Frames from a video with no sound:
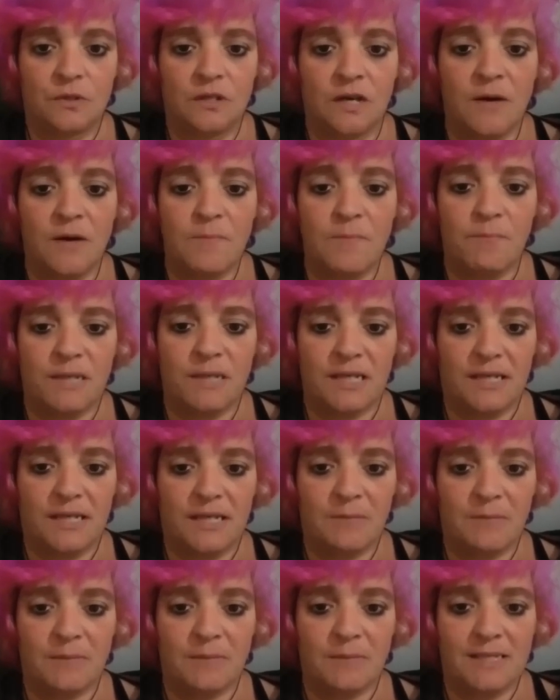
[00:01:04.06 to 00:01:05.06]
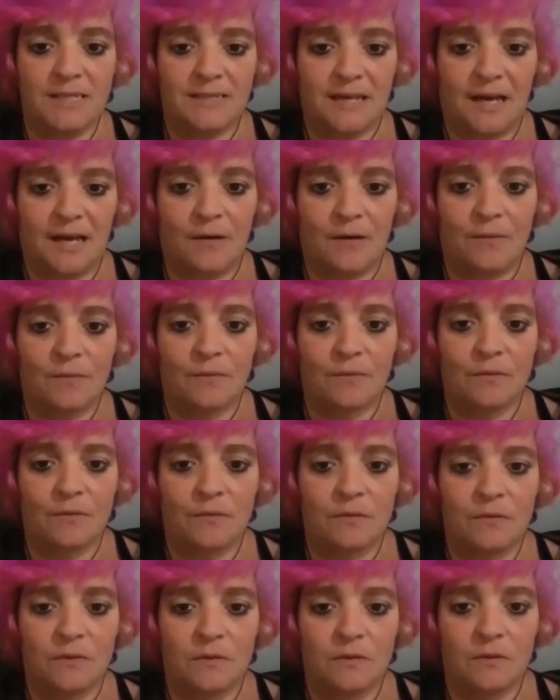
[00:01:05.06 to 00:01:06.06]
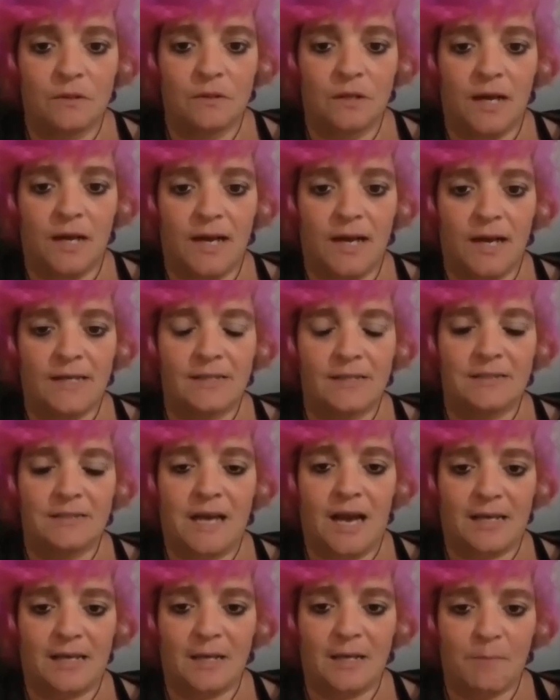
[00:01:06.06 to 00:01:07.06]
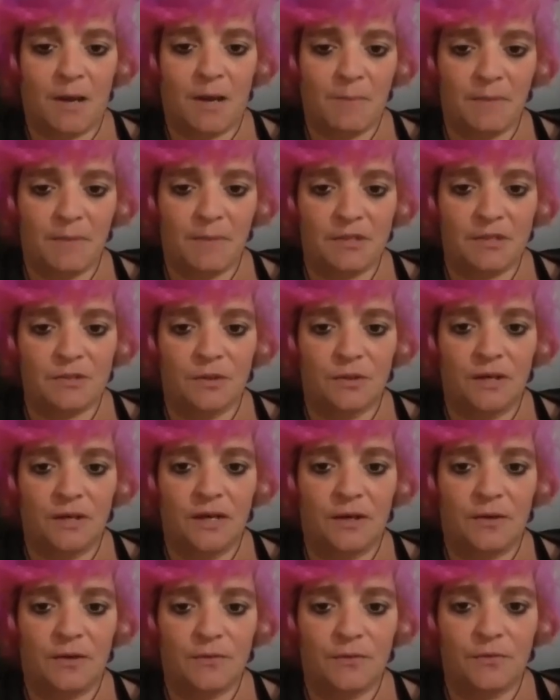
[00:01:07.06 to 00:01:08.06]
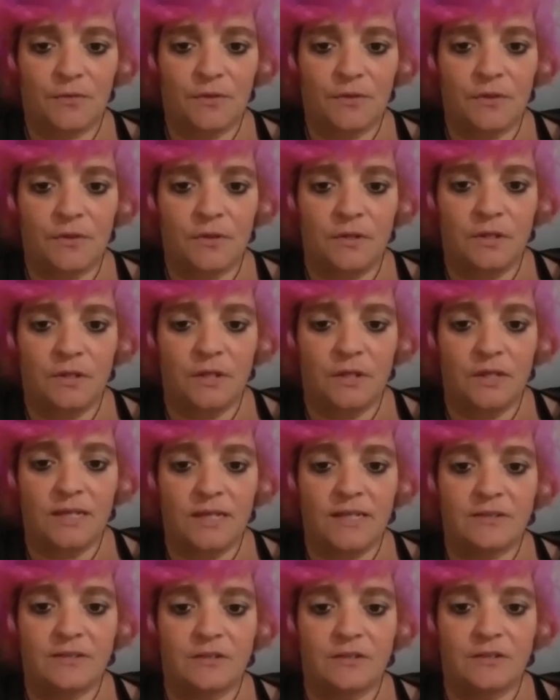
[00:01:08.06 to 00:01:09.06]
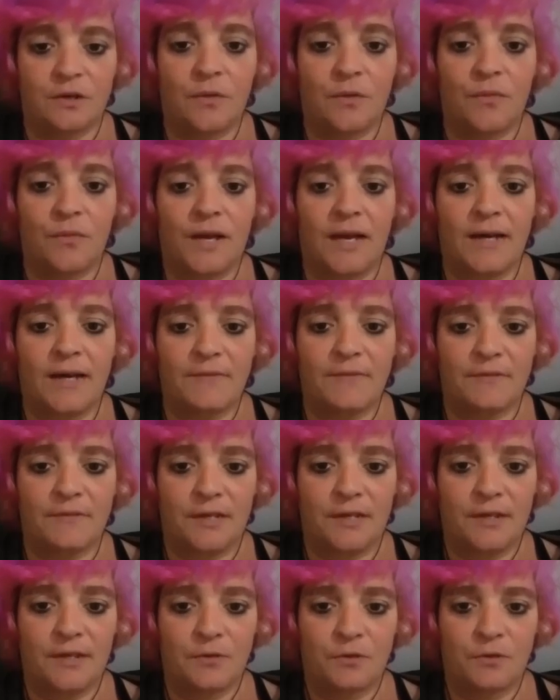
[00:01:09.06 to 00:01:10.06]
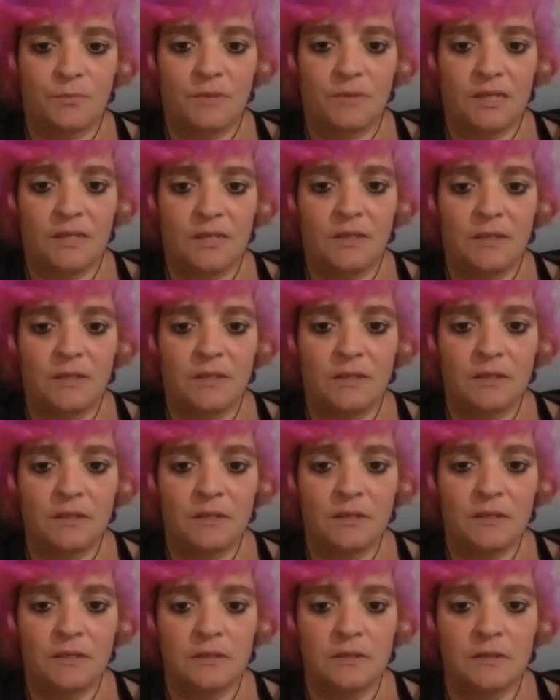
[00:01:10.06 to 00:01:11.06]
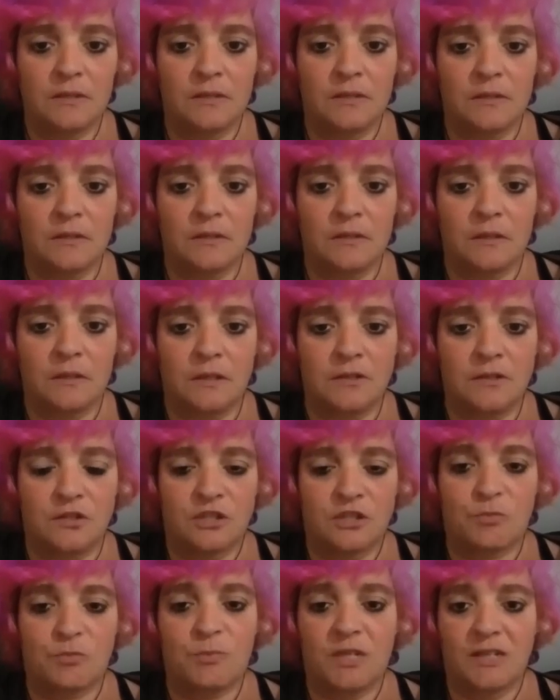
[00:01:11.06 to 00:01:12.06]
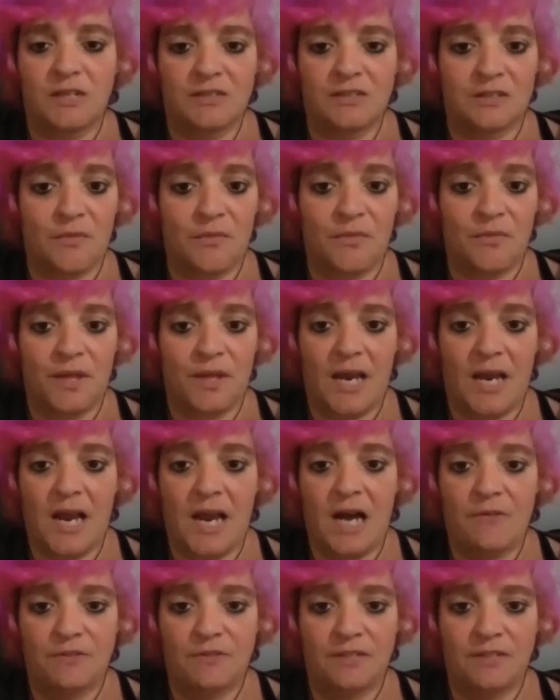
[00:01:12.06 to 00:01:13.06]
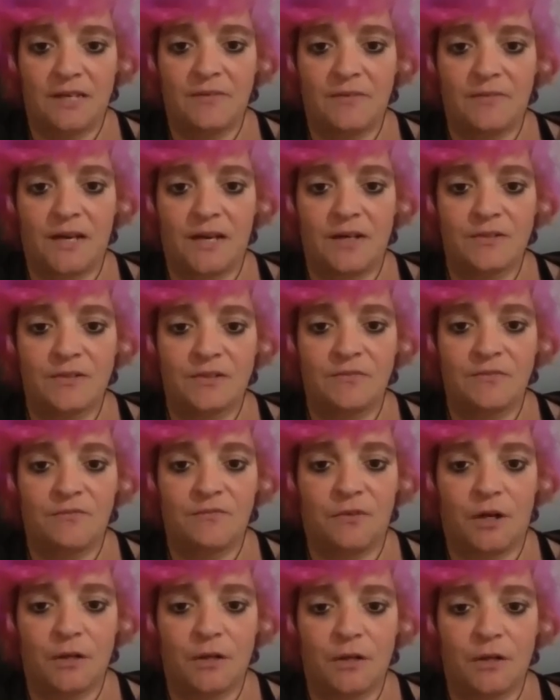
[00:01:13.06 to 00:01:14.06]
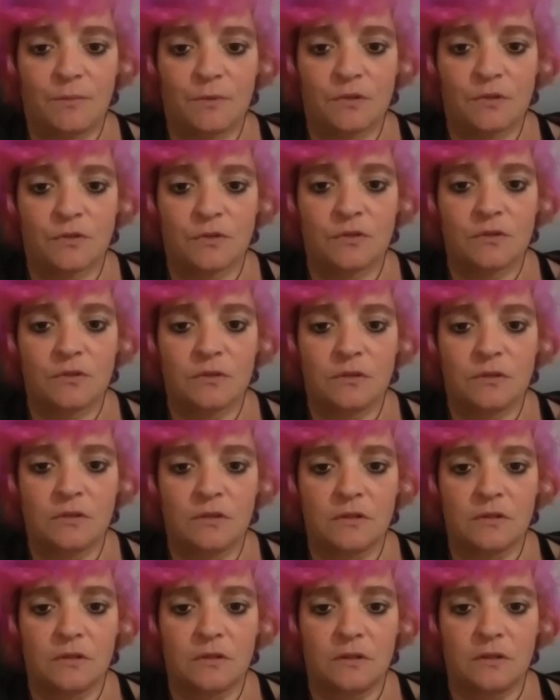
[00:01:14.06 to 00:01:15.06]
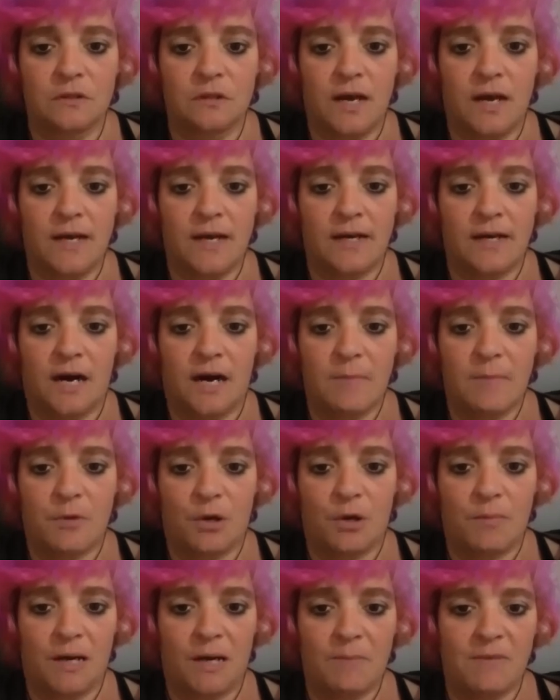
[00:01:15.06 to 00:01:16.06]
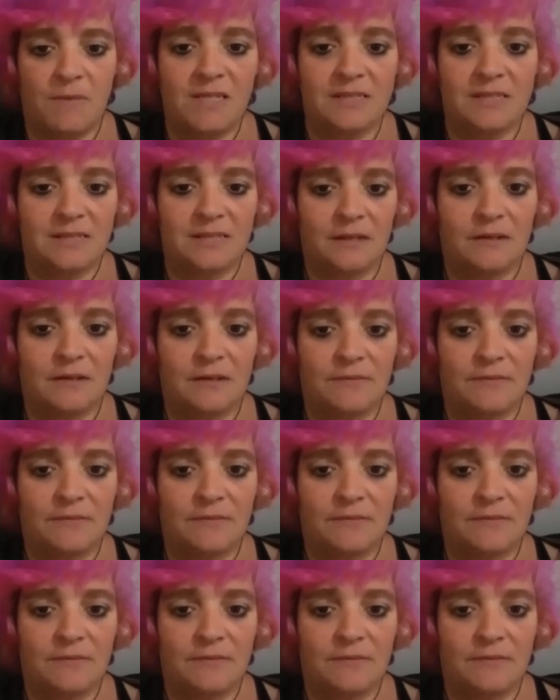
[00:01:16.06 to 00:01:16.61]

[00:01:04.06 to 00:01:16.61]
beating me down and attacking my mental health until they have killed me. Just because they have 10,000 followers and I'm all by myself.